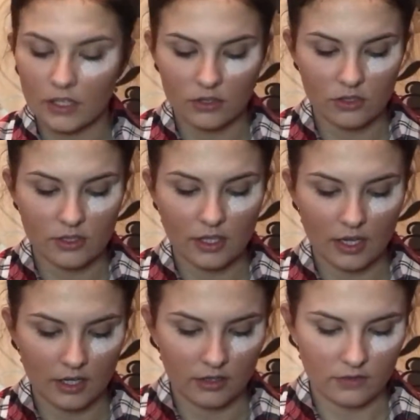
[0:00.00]
and just
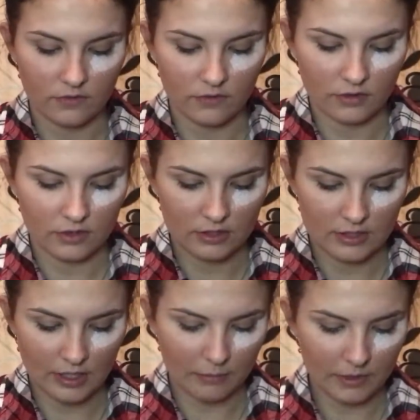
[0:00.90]
kind of
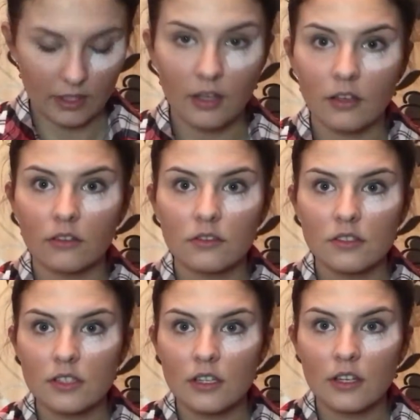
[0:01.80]
dabbing it
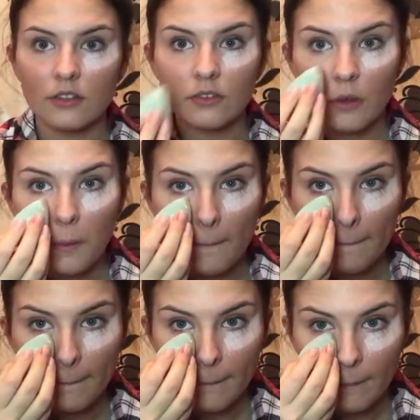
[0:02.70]
underneath
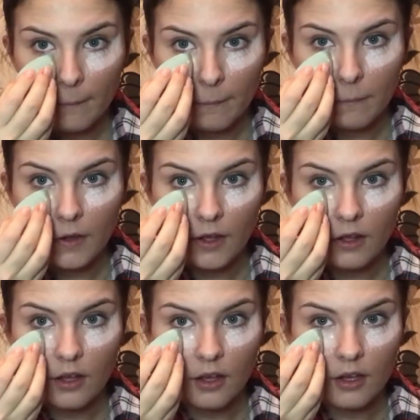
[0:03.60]
my
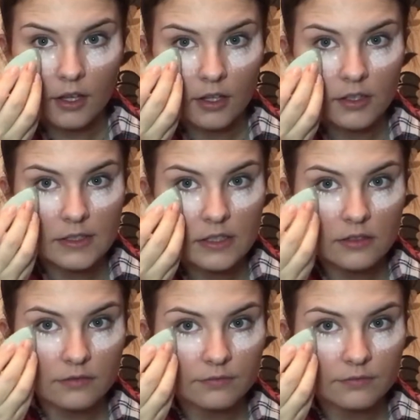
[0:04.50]
eyes.